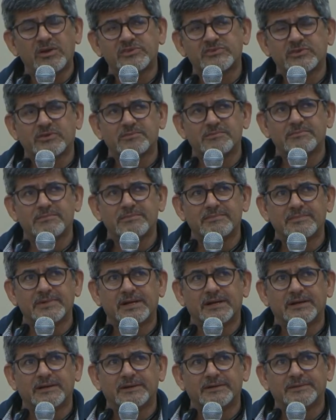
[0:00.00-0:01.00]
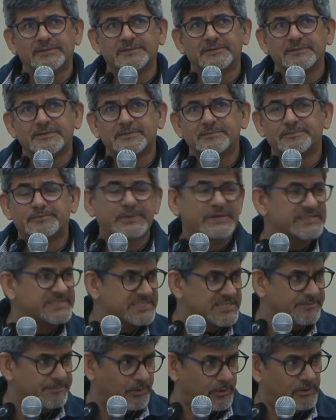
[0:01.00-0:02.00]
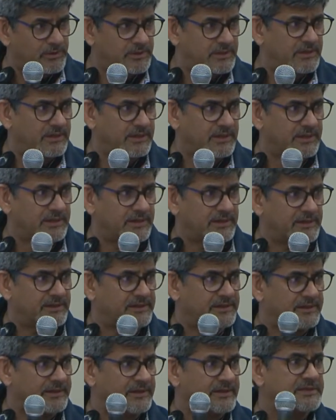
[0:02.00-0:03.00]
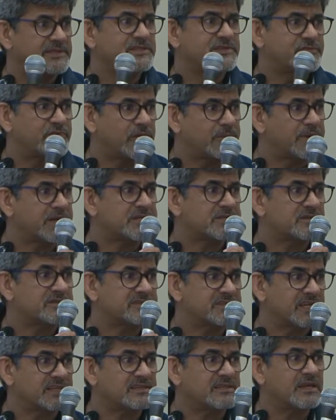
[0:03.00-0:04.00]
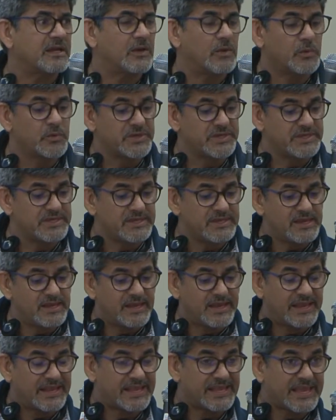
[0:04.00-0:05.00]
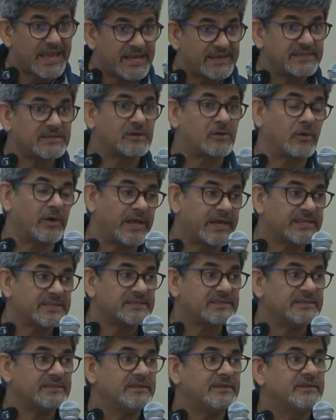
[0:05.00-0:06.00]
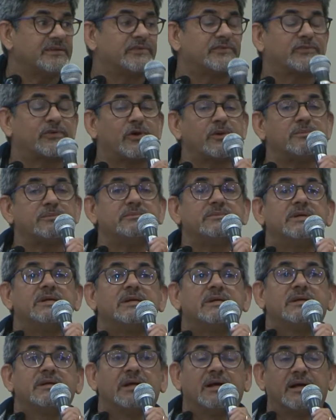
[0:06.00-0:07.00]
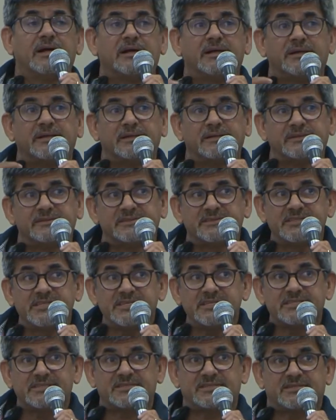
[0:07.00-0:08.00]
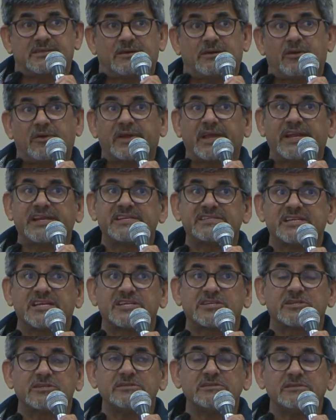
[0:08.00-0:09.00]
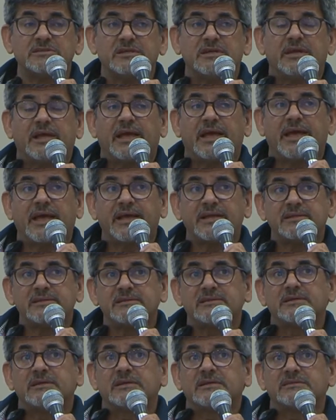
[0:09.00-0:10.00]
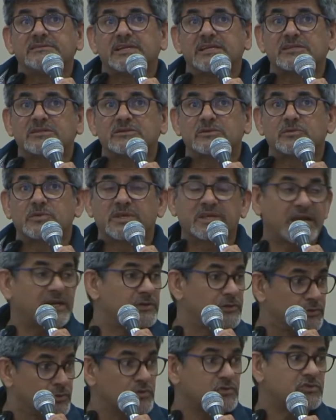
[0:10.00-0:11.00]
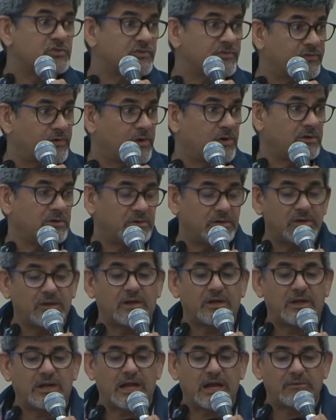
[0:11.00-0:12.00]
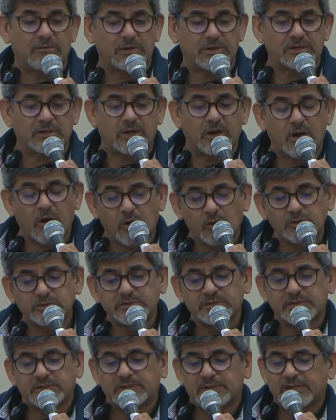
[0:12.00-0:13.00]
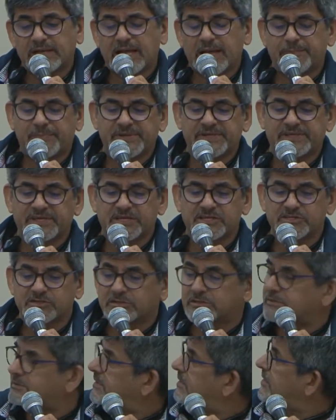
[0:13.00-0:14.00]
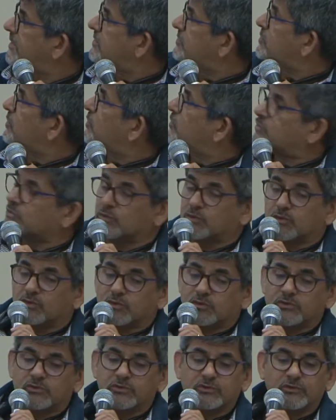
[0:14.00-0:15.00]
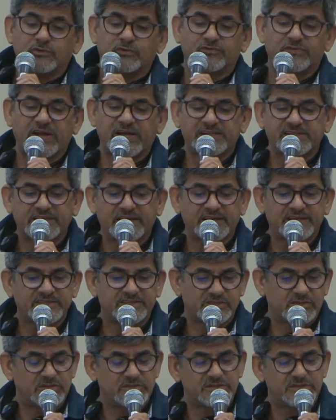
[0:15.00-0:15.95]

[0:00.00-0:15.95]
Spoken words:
the principal information that we can collect from this organization and that we can use for our own application. So you find here